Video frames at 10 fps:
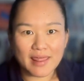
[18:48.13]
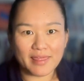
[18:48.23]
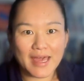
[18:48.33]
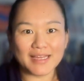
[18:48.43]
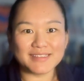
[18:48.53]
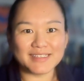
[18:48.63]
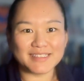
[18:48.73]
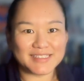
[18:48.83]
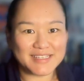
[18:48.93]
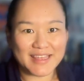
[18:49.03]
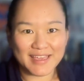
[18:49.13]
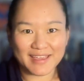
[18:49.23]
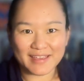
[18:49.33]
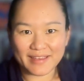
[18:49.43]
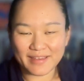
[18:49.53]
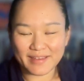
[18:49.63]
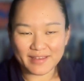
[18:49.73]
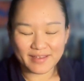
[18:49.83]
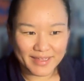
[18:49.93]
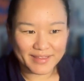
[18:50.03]
that does its thing,
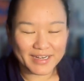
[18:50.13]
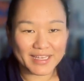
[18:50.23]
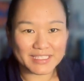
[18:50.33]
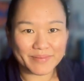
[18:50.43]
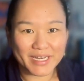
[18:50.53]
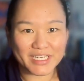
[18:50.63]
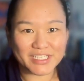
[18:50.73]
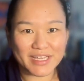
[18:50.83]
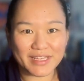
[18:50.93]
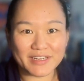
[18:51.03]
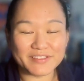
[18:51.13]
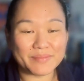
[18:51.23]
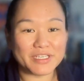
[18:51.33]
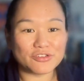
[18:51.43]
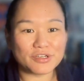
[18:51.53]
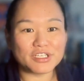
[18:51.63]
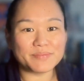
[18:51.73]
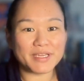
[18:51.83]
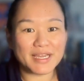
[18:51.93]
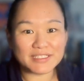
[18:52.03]
and then it gets banished. And then if something triggers
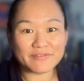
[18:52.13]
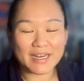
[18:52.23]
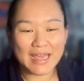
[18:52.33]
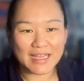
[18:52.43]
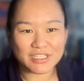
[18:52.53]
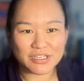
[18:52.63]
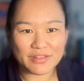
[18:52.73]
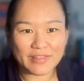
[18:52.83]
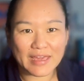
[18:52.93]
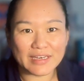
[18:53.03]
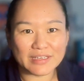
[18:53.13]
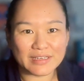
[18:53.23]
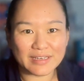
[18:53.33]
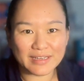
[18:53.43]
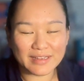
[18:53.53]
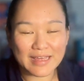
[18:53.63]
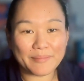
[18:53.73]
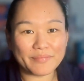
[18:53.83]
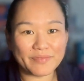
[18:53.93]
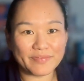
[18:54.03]
because of that action, then
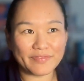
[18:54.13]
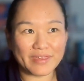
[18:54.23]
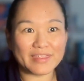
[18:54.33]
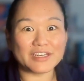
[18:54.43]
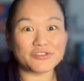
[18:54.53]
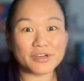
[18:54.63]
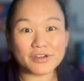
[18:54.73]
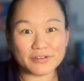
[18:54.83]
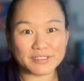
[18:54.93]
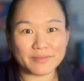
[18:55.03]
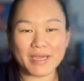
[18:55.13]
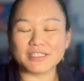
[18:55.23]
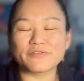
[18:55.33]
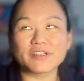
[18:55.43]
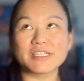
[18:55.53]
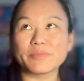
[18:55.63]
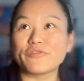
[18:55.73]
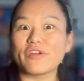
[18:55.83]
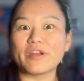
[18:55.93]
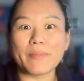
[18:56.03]
that thing that triggered goes in the bag. So for example,
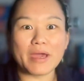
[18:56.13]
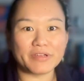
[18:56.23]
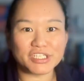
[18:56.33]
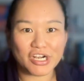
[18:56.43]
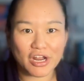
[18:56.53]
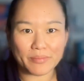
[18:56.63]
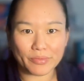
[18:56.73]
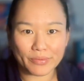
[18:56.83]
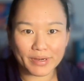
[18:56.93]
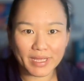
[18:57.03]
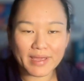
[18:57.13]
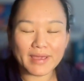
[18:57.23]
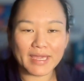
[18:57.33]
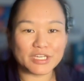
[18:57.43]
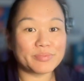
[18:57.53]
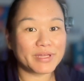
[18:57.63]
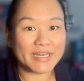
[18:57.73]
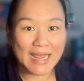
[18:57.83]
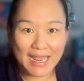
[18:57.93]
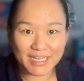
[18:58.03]
if you had a Maui Shark on board and you play
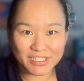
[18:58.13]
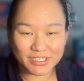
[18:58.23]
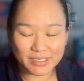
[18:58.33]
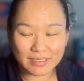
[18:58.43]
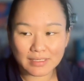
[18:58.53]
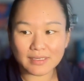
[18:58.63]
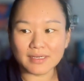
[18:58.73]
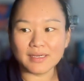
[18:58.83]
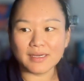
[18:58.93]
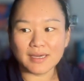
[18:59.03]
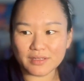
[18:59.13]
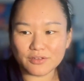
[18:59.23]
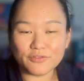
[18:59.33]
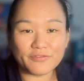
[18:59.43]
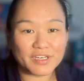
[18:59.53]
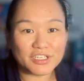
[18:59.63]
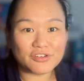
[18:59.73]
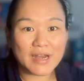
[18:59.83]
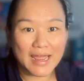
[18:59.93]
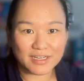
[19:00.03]
an action, you finish
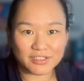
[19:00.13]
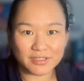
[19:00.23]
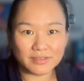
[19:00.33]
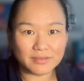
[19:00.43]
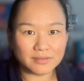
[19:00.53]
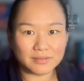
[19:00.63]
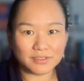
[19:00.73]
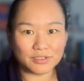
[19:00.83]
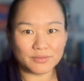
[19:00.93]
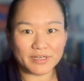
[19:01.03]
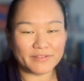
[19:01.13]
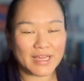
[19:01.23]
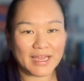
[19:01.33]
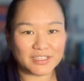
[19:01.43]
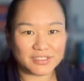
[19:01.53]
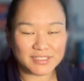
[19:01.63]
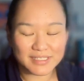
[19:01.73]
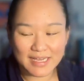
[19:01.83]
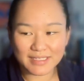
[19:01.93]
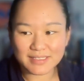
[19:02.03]
your action, do whatever that action
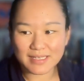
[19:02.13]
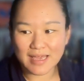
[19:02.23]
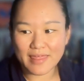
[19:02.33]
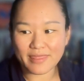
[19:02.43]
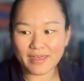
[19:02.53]
says, and